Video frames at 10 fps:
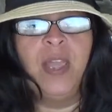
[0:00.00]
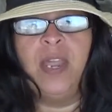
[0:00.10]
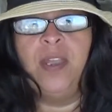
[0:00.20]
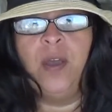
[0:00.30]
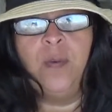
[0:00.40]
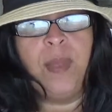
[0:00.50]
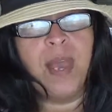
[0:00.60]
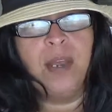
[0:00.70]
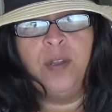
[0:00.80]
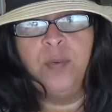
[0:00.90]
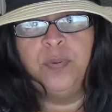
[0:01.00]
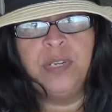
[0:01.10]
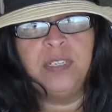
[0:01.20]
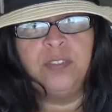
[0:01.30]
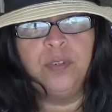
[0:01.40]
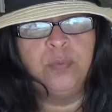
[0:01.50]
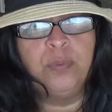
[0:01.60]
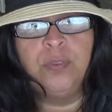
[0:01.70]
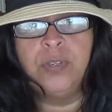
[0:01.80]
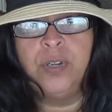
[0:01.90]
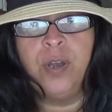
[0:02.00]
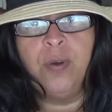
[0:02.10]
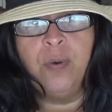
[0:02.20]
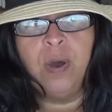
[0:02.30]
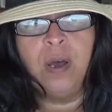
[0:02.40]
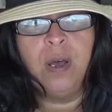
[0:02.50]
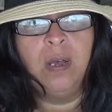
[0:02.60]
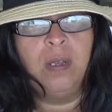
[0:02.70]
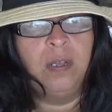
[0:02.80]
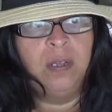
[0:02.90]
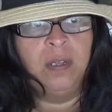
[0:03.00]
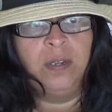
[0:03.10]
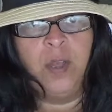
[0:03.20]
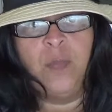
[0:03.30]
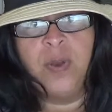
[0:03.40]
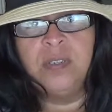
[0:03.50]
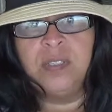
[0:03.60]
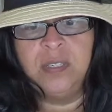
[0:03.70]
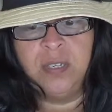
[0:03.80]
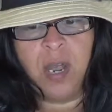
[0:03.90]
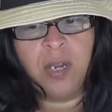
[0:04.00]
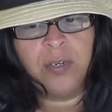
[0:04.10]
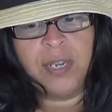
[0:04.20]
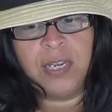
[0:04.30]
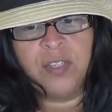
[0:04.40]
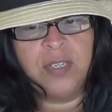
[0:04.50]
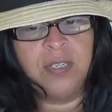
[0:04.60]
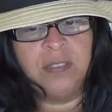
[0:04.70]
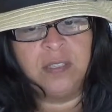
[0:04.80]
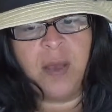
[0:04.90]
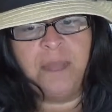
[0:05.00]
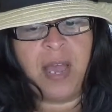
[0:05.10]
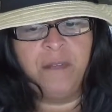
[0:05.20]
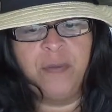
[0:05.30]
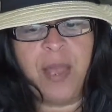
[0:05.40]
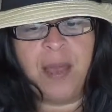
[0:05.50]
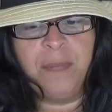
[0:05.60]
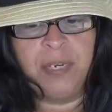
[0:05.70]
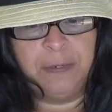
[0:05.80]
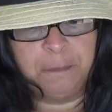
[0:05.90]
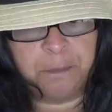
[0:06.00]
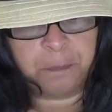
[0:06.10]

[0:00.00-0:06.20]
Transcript: And no man, no priest, no ruler, no person in the congregation can stop that from happening.